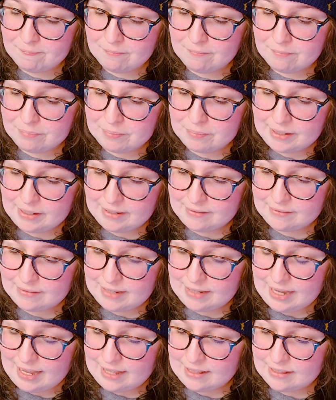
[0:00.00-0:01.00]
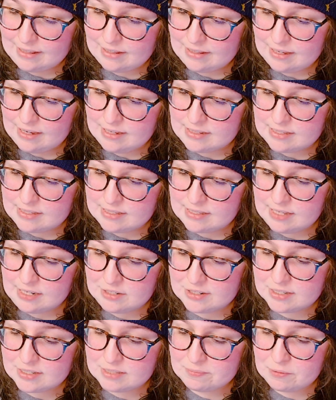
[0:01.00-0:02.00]
But yeah, it's
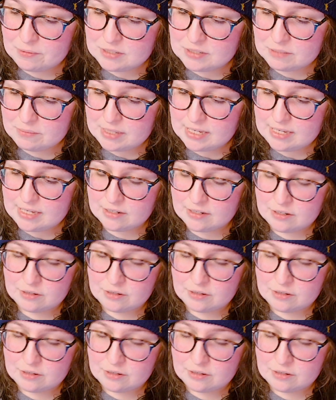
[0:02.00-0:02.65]
just supposed to be,